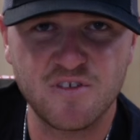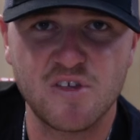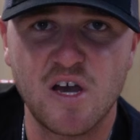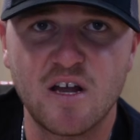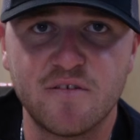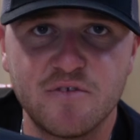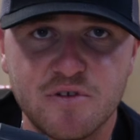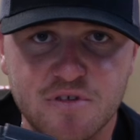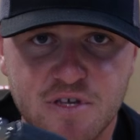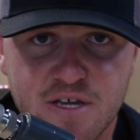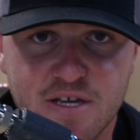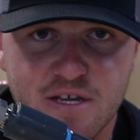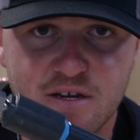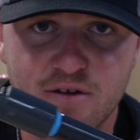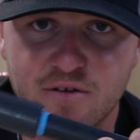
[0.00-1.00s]
side of your
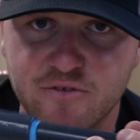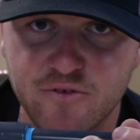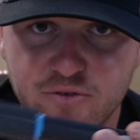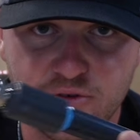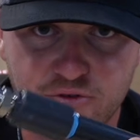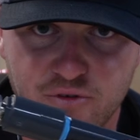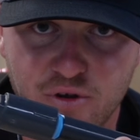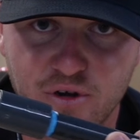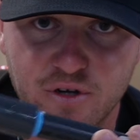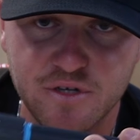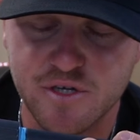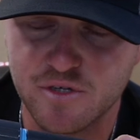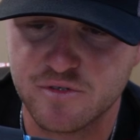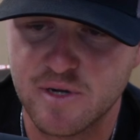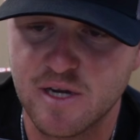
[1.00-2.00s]
skid or your truck or
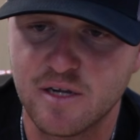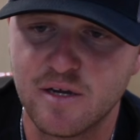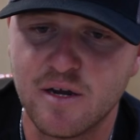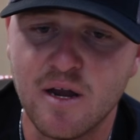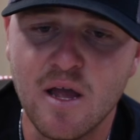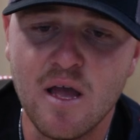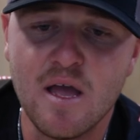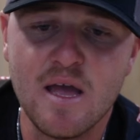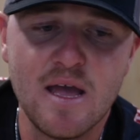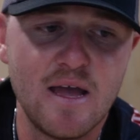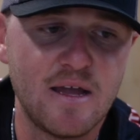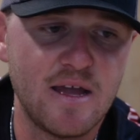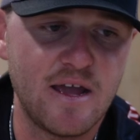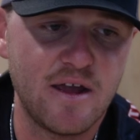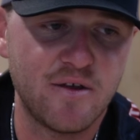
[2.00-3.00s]
your trailer
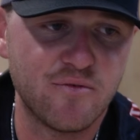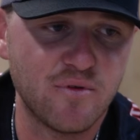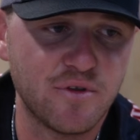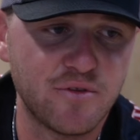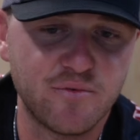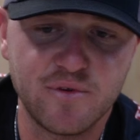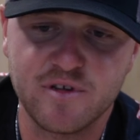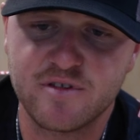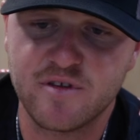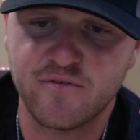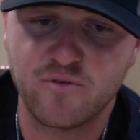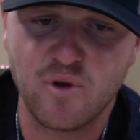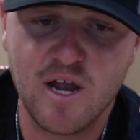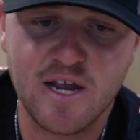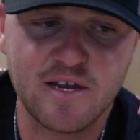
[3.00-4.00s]
and run the risk
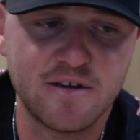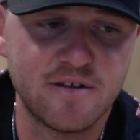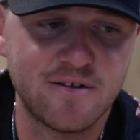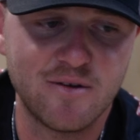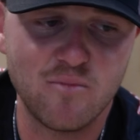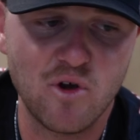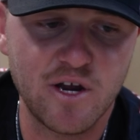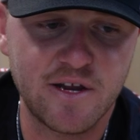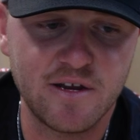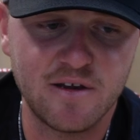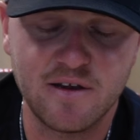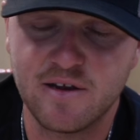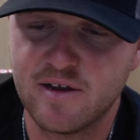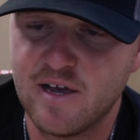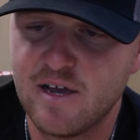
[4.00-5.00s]
of cracking it or breaking
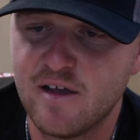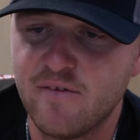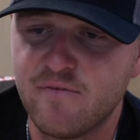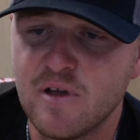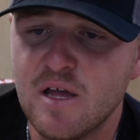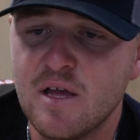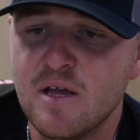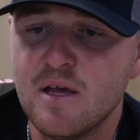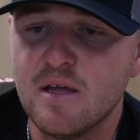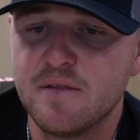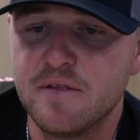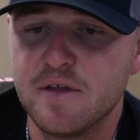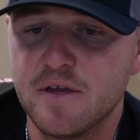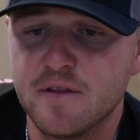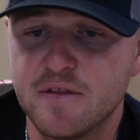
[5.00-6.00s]
it in half,
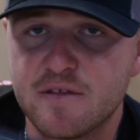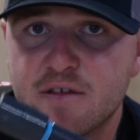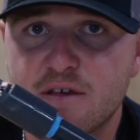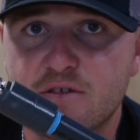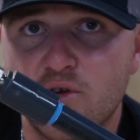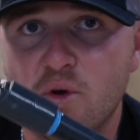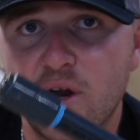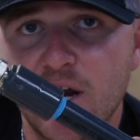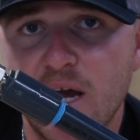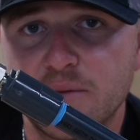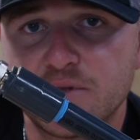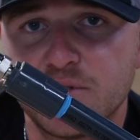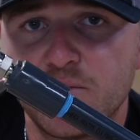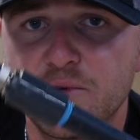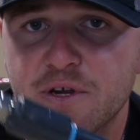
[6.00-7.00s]
then this is a great
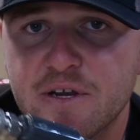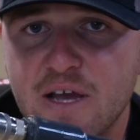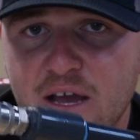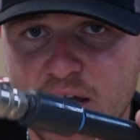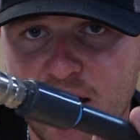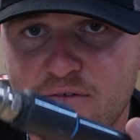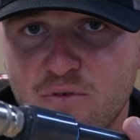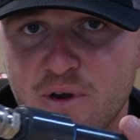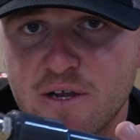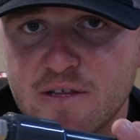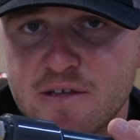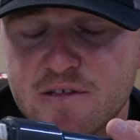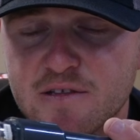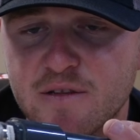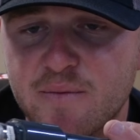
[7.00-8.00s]
option. We have ran
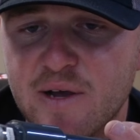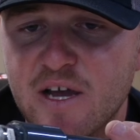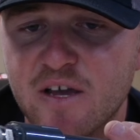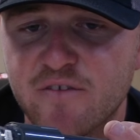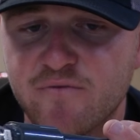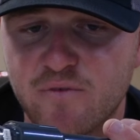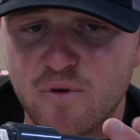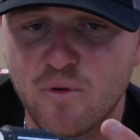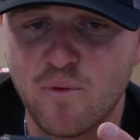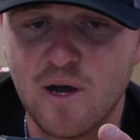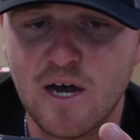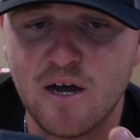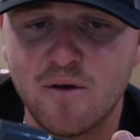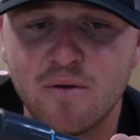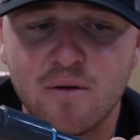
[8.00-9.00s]
these in the past for a
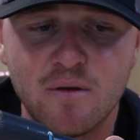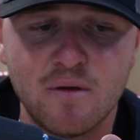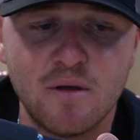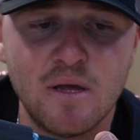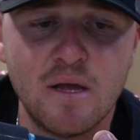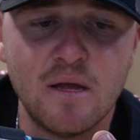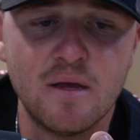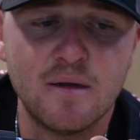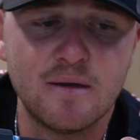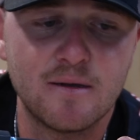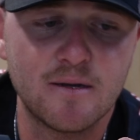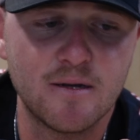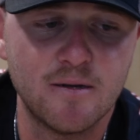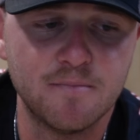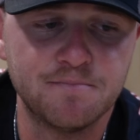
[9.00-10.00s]
while
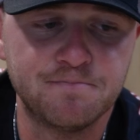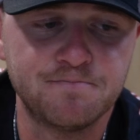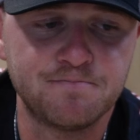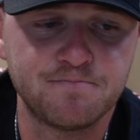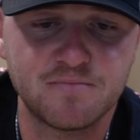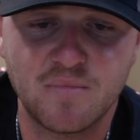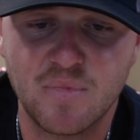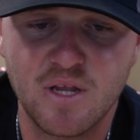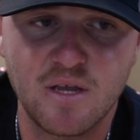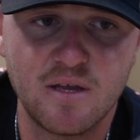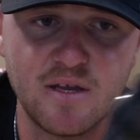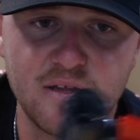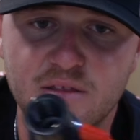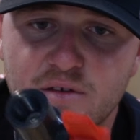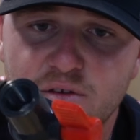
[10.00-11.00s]

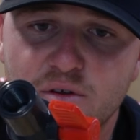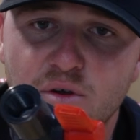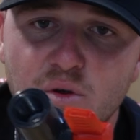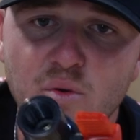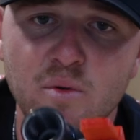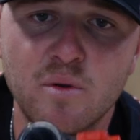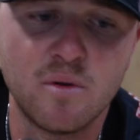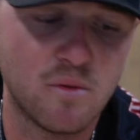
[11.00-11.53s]
until